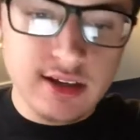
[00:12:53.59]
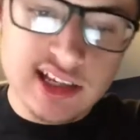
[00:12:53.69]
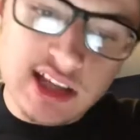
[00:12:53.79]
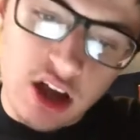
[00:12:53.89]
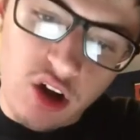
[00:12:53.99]

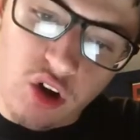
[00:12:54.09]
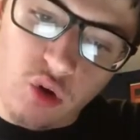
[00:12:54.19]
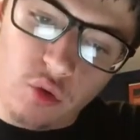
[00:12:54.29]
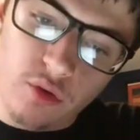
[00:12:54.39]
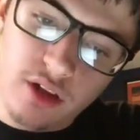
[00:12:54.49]

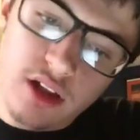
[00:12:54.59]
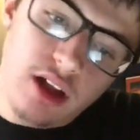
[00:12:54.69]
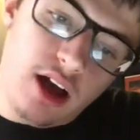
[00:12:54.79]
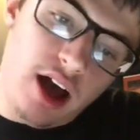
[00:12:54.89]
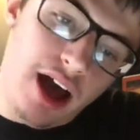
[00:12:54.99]
So
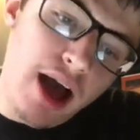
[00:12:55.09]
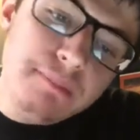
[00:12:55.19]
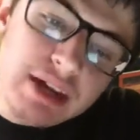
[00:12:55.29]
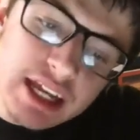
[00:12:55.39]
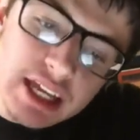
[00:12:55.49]
I'm
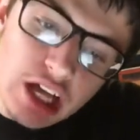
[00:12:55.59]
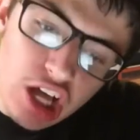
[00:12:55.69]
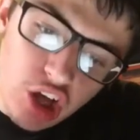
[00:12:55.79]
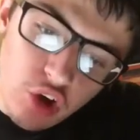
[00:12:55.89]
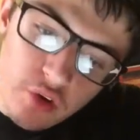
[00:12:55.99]
gonna
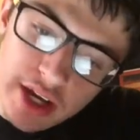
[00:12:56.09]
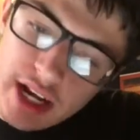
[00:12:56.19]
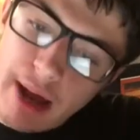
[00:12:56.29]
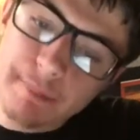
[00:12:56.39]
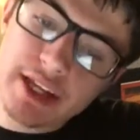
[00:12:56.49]
go and
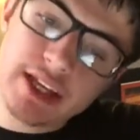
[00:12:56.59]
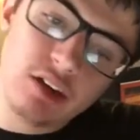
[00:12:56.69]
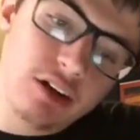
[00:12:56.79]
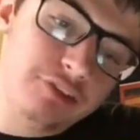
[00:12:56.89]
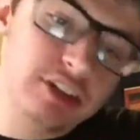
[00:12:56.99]
I'm gonna
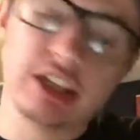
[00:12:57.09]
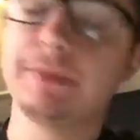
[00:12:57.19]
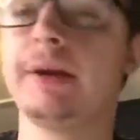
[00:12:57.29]
go up in the limb